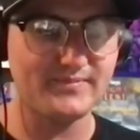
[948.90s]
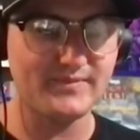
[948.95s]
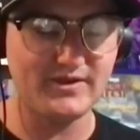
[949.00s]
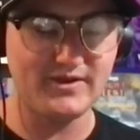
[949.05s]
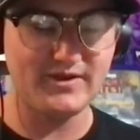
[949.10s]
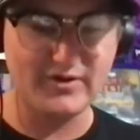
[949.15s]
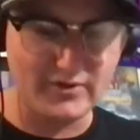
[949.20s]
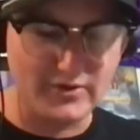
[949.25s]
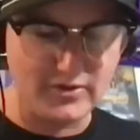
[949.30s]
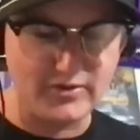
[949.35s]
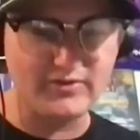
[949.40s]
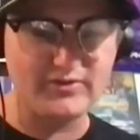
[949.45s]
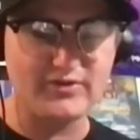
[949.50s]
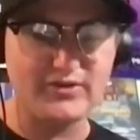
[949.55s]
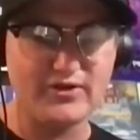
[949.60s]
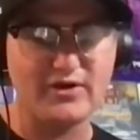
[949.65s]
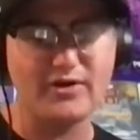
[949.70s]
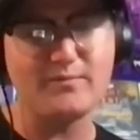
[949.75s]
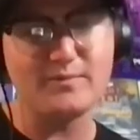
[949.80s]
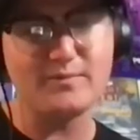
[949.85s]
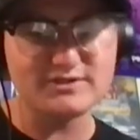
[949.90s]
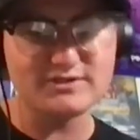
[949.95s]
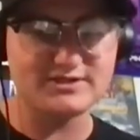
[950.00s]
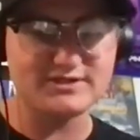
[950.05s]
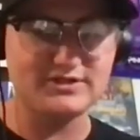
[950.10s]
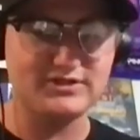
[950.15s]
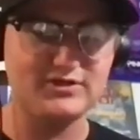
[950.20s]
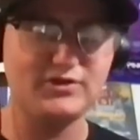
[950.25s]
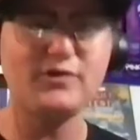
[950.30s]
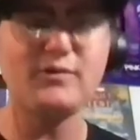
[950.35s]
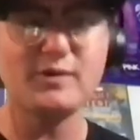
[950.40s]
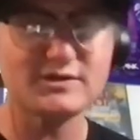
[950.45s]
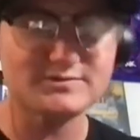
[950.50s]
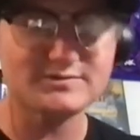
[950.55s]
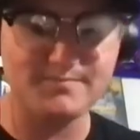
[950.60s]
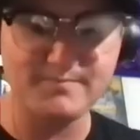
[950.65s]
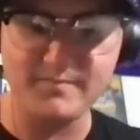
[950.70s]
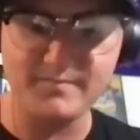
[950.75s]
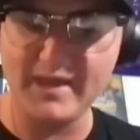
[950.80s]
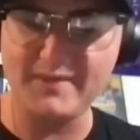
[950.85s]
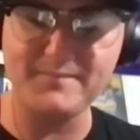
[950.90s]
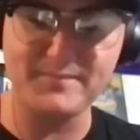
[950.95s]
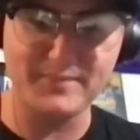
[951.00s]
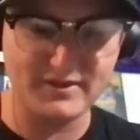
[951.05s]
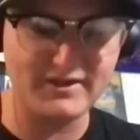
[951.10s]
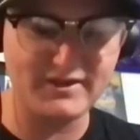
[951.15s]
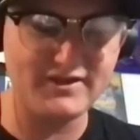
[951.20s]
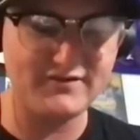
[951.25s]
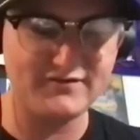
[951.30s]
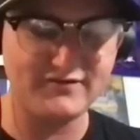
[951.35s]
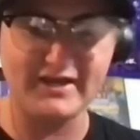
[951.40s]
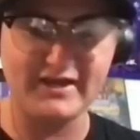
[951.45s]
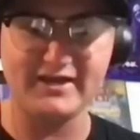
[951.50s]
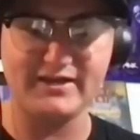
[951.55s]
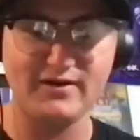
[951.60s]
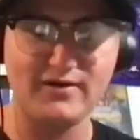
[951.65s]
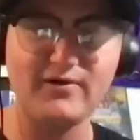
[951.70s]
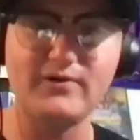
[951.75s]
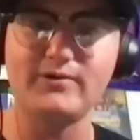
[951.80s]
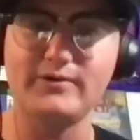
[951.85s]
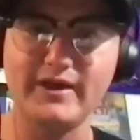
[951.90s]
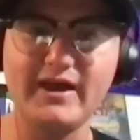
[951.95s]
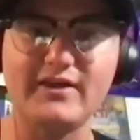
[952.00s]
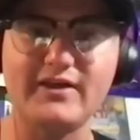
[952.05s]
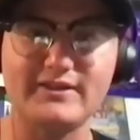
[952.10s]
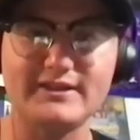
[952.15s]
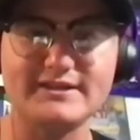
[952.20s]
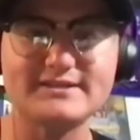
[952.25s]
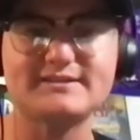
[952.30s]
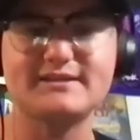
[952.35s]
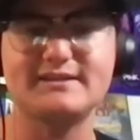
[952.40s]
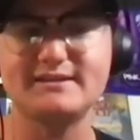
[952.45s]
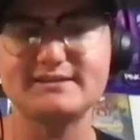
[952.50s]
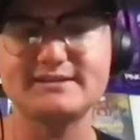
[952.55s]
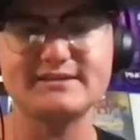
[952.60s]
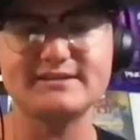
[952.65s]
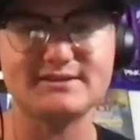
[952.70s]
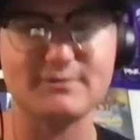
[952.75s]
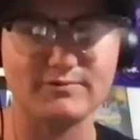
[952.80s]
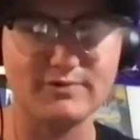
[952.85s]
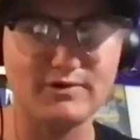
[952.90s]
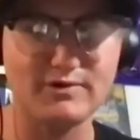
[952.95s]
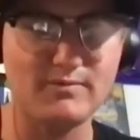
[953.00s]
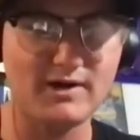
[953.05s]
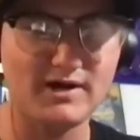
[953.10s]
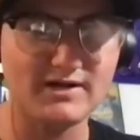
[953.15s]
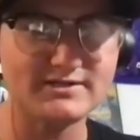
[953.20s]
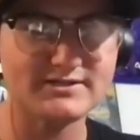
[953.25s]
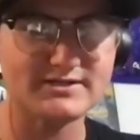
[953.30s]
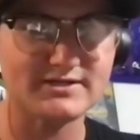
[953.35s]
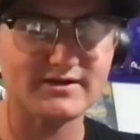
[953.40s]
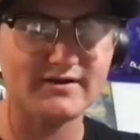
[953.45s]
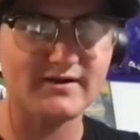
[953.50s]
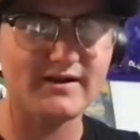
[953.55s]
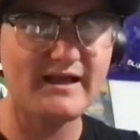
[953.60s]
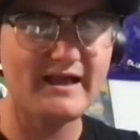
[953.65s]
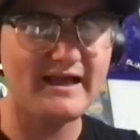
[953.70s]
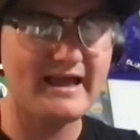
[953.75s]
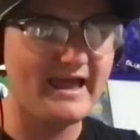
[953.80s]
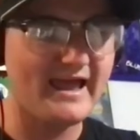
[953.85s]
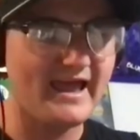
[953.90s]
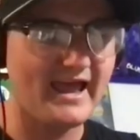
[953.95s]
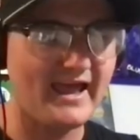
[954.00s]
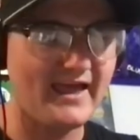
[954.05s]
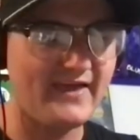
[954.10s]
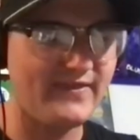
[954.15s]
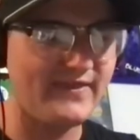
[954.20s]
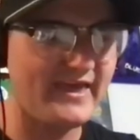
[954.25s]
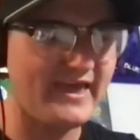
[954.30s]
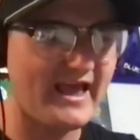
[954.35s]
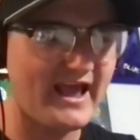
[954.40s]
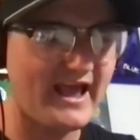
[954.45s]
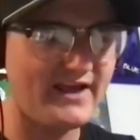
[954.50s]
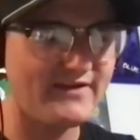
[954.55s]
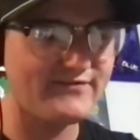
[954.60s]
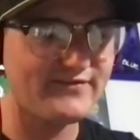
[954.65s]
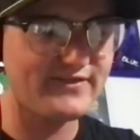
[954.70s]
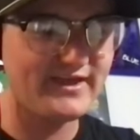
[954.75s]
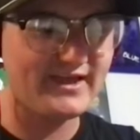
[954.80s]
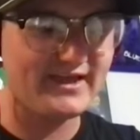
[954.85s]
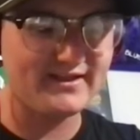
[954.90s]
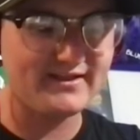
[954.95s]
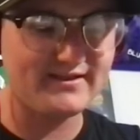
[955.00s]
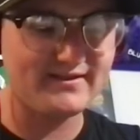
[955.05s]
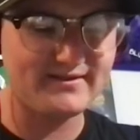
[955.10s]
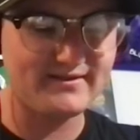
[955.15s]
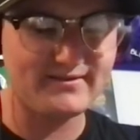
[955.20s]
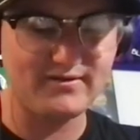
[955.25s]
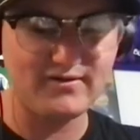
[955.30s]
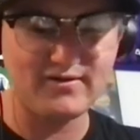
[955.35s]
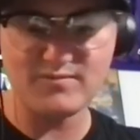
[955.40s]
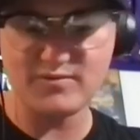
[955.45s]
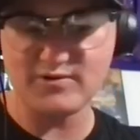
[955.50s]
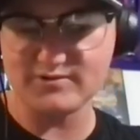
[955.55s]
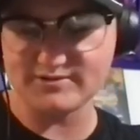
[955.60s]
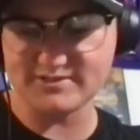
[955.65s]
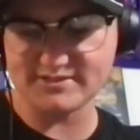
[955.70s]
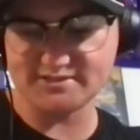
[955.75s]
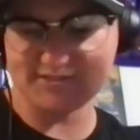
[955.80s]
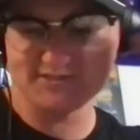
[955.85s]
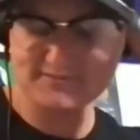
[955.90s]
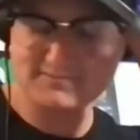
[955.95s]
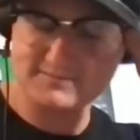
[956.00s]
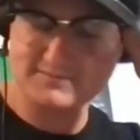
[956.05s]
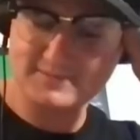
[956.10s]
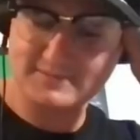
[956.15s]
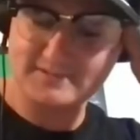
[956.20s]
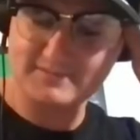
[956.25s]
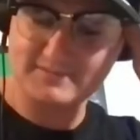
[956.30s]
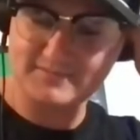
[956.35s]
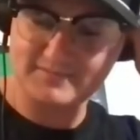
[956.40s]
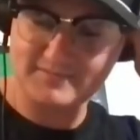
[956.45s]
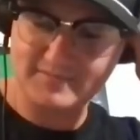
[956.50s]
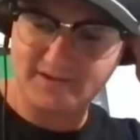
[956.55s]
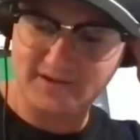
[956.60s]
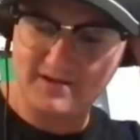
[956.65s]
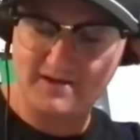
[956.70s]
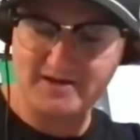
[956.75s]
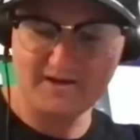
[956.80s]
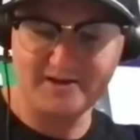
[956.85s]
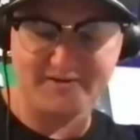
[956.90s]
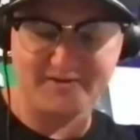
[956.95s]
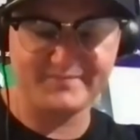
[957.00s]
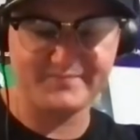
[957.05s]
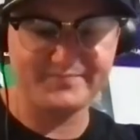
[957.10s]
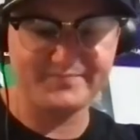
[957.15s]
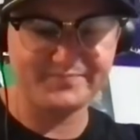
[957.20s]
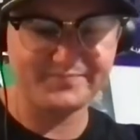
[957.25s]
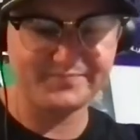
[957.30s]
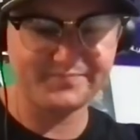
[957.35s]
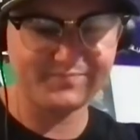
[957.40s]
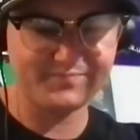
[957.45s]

you know, you they're almost you almost make believe like, oh yeah, this this is a real monster, and they have that almost, um,